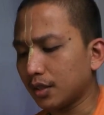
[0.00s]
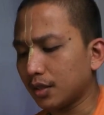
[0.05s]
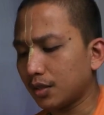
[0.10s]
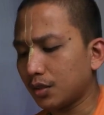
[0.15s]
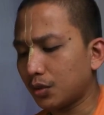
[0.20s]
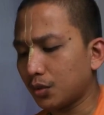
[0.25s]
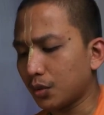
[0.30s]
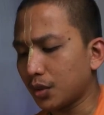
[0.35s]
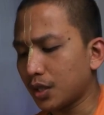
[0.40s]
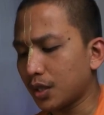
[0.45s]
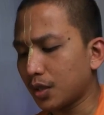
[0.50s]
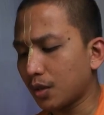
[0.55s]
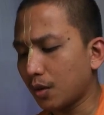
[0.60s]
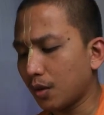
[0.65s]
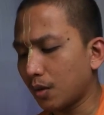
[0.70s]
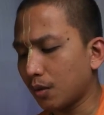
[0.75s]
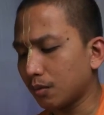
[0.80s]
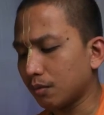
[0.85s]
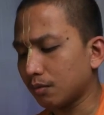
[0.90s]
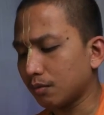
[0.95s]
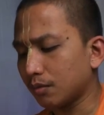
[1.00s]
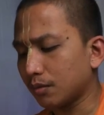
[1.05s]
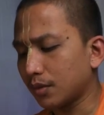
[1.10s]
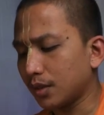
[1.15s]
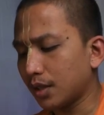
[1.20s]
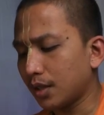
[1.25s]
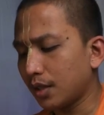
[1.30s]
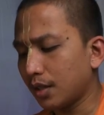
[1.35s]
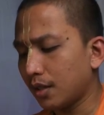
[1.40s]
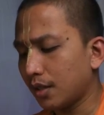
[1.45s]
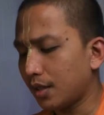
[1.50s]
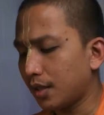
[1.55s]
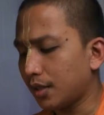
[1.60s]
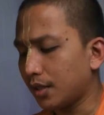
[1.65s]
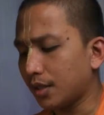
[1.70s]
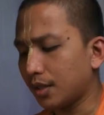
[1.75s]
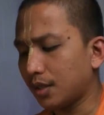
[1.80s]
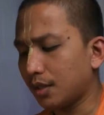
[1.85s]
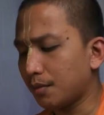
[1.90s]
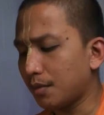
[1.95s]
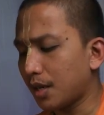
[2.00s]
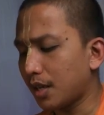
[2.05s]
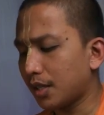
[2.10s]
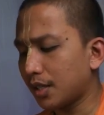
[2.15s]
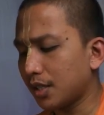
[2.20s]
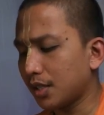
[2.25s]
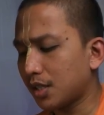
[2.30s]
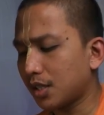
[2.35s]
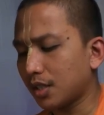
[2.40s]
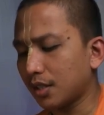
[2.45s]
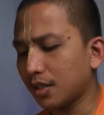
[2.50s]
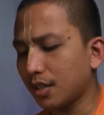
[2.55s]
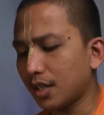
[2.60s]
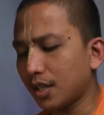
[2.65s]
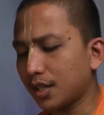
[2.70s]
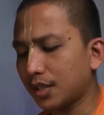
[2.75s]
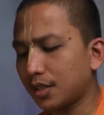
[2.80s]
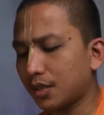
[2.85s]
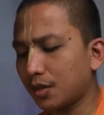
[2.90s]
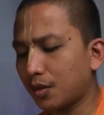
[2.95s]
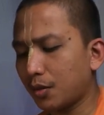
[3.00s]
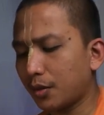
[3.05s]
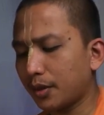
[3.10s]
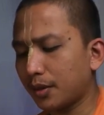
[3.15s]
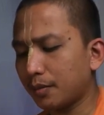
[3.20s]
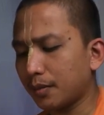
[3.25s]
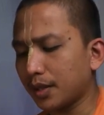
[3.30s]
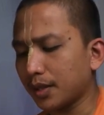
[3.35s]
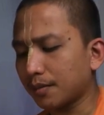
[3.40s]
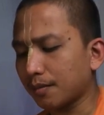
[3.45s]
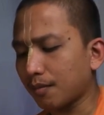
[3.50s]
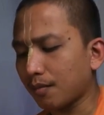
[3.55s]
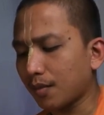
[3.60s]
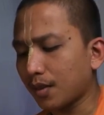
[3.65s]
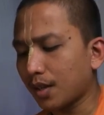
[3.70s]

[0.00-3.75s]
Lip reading: to his home. Nanda Maharaj and the other cordmen